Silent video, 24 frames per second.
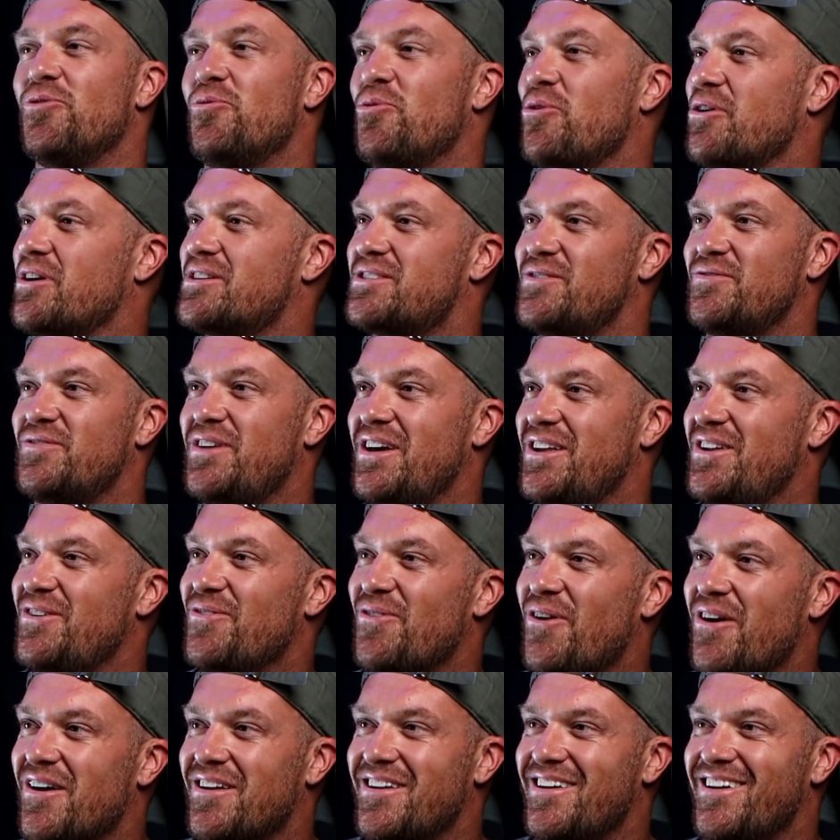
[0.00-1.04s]
the works of getting
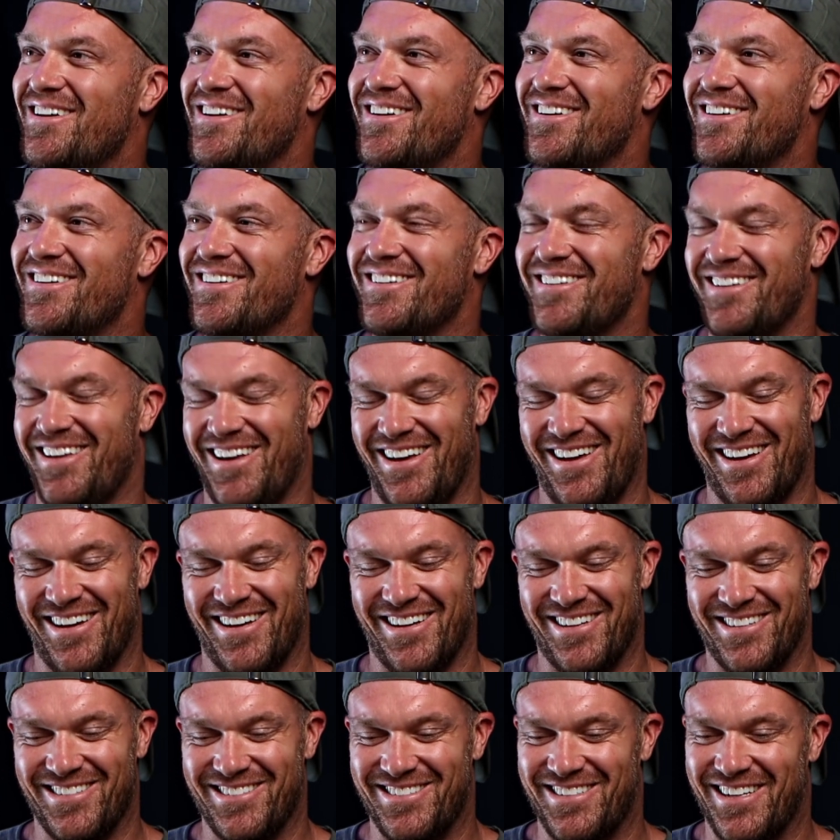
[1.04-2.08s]
you on here,
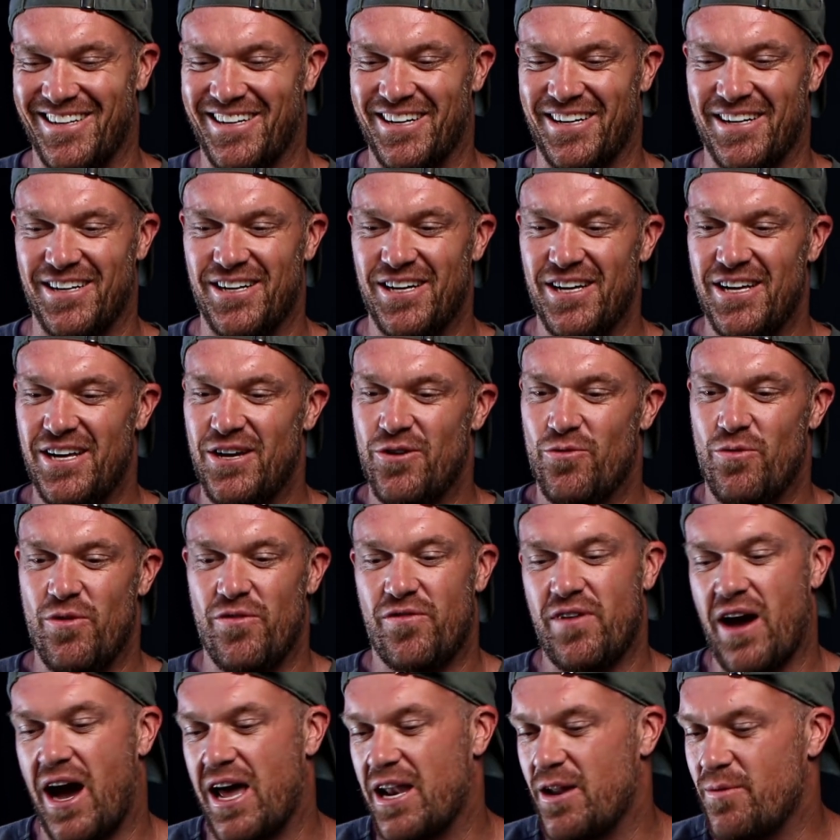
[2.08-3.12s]
and
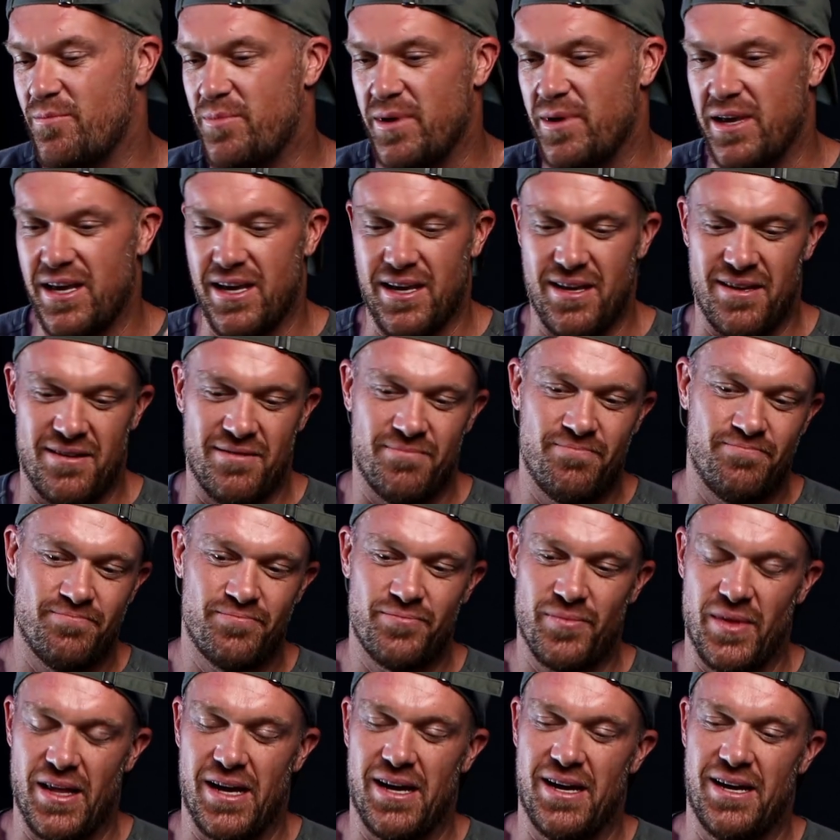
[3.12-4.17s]
we've kind of been,
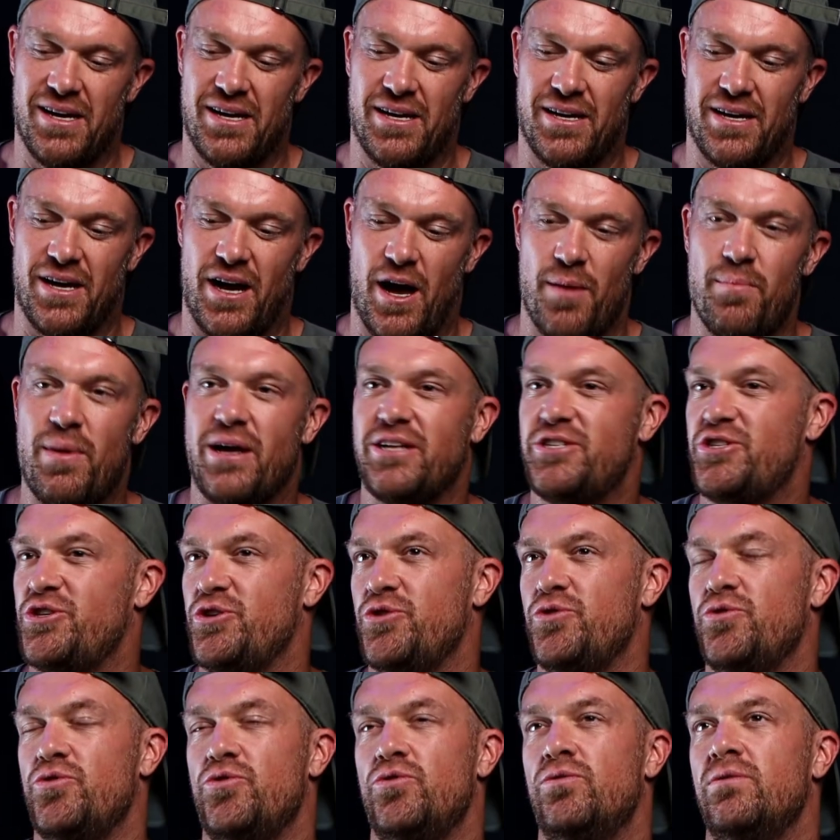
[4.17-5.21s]
I met
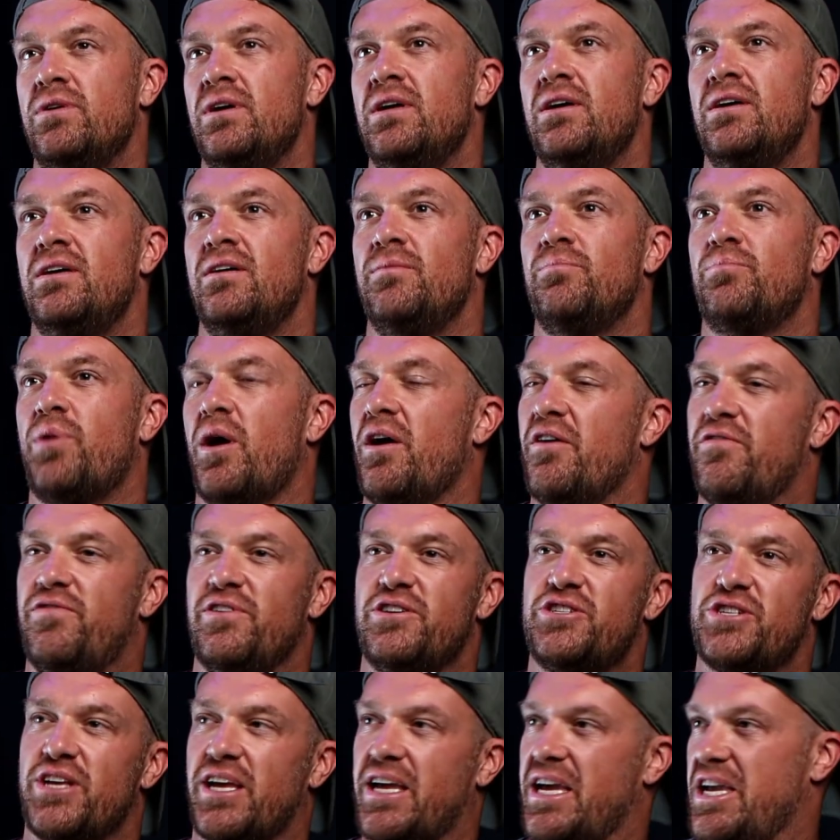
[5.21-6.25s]
you probably
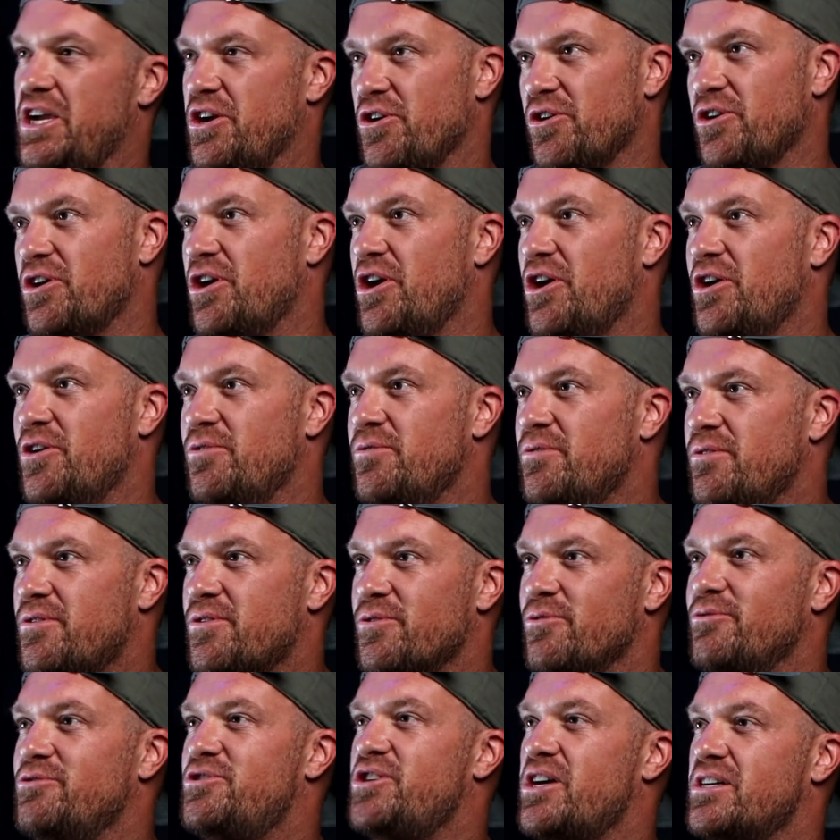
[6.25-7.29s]
officially like a year ago
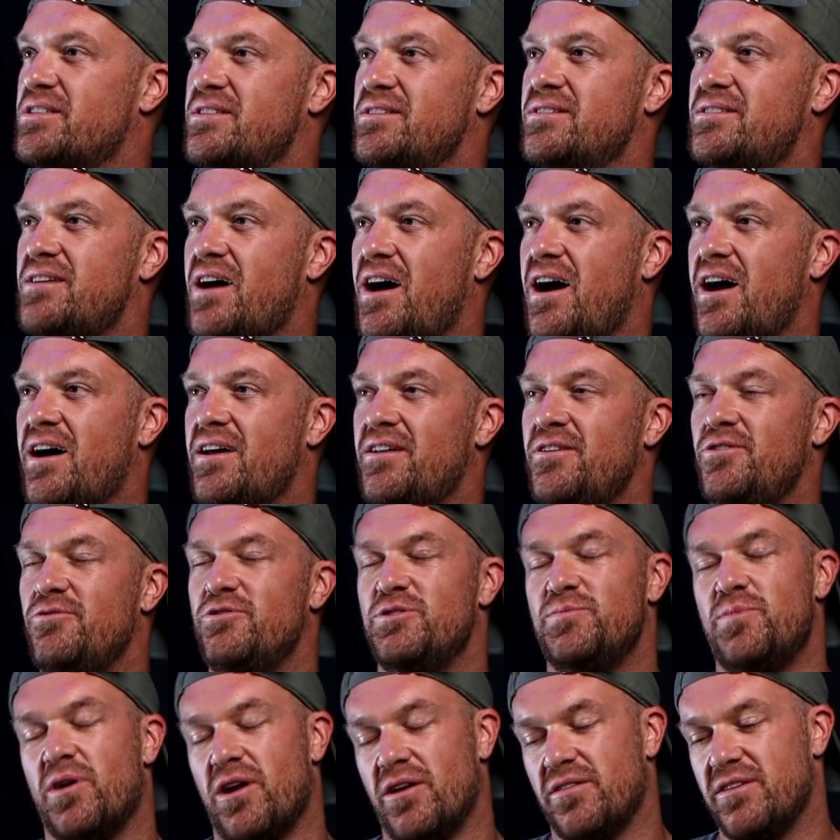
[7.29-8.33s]
through Justin Todd,
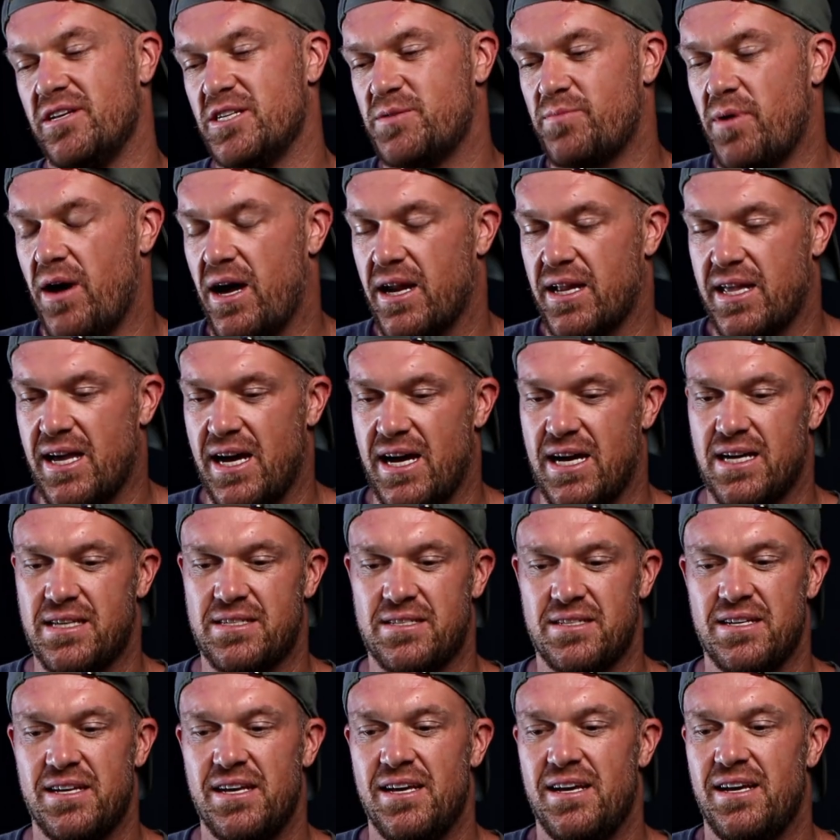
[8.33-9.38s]
who's been on this
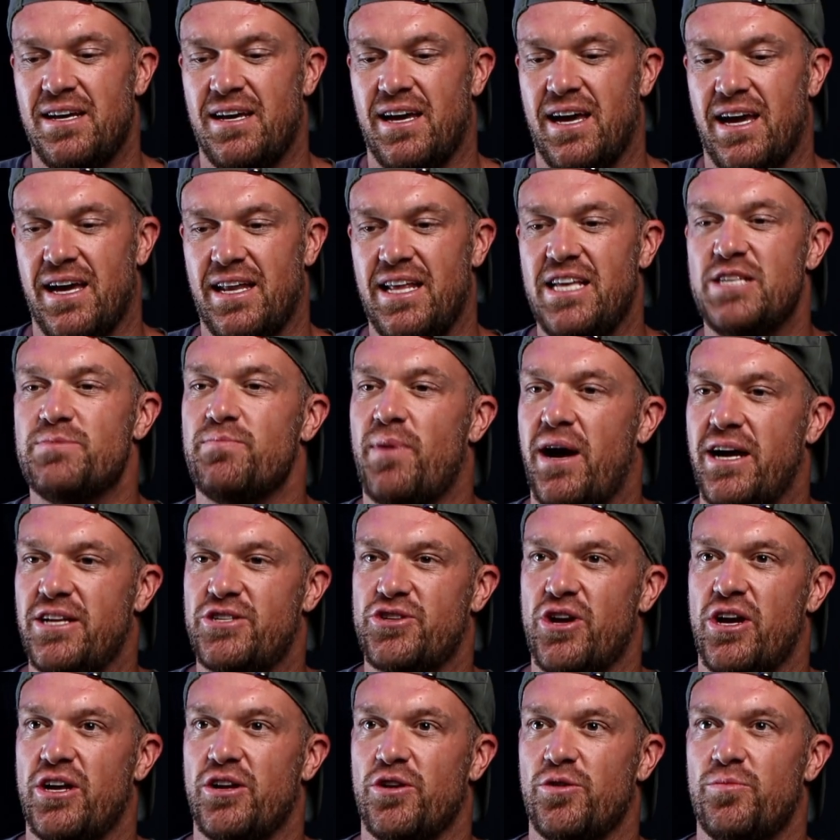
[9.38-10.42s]
podcast, and he's my
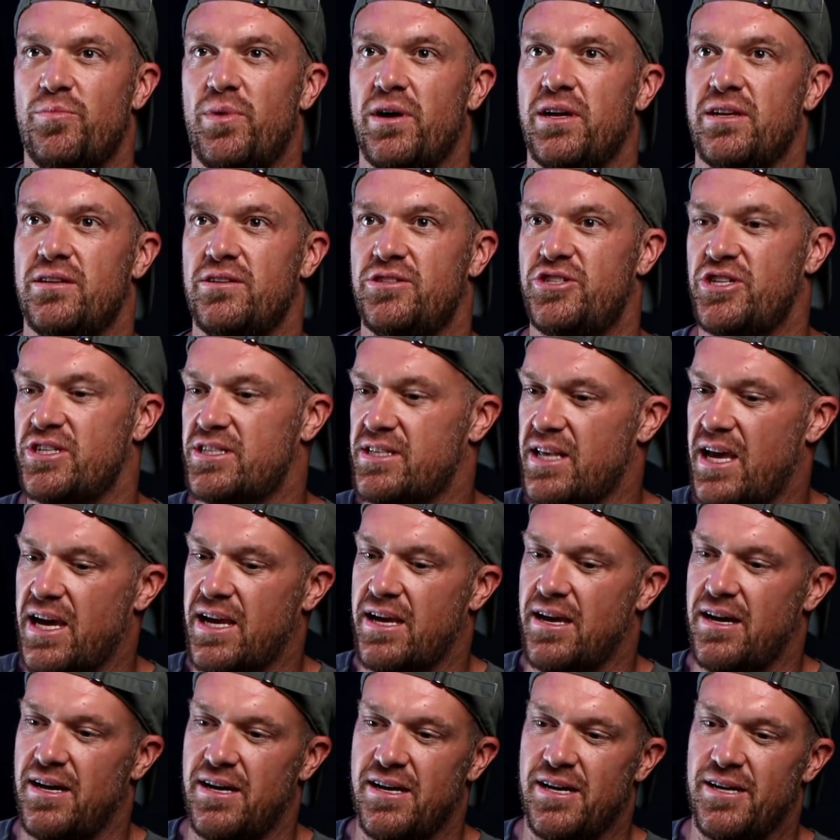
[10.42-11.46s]
trainer, but just like
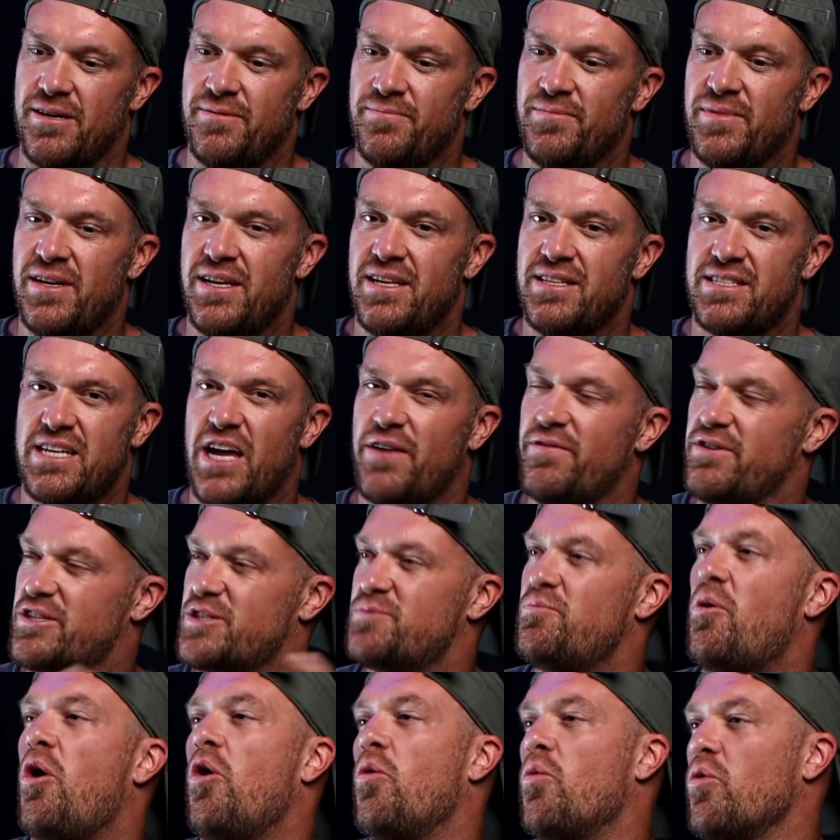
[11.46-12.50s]
it's kind of a
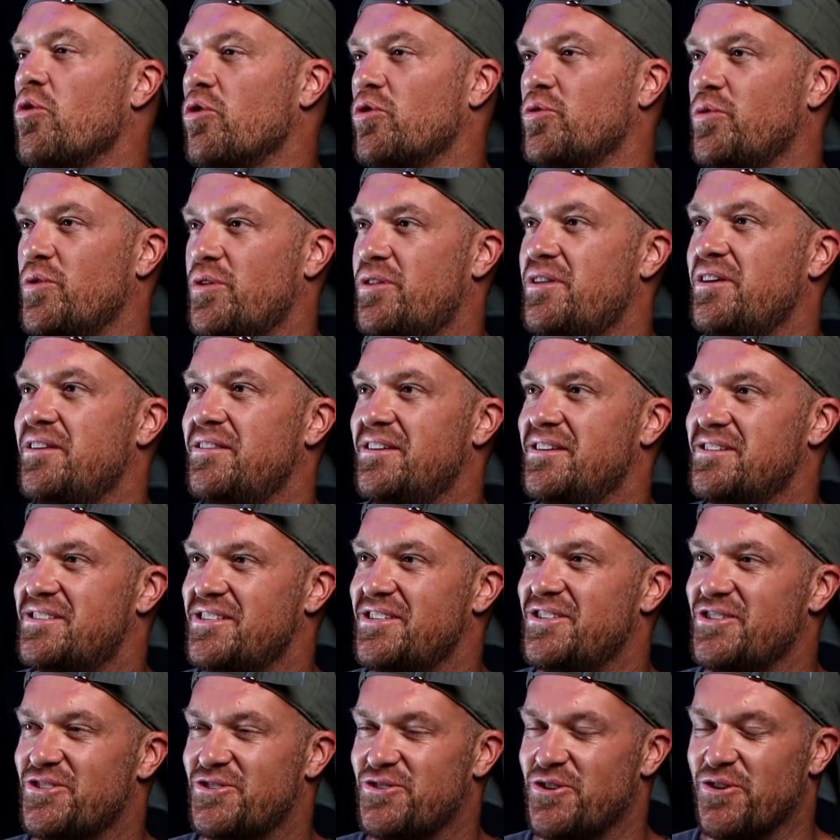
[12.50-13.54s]
small world within this
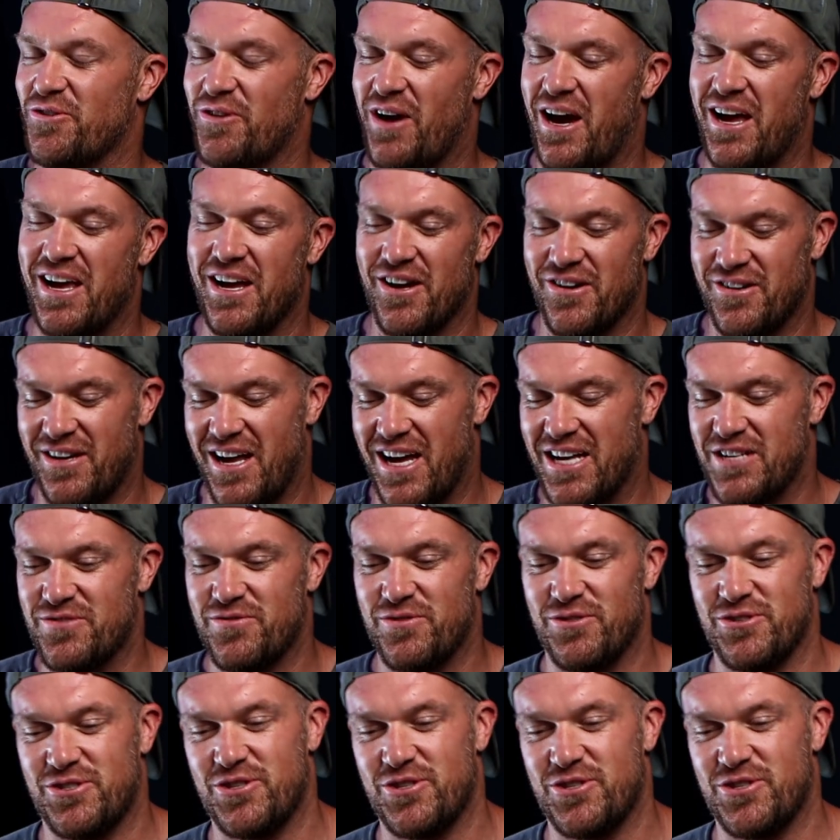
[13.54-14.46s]
industry right here in Nashville.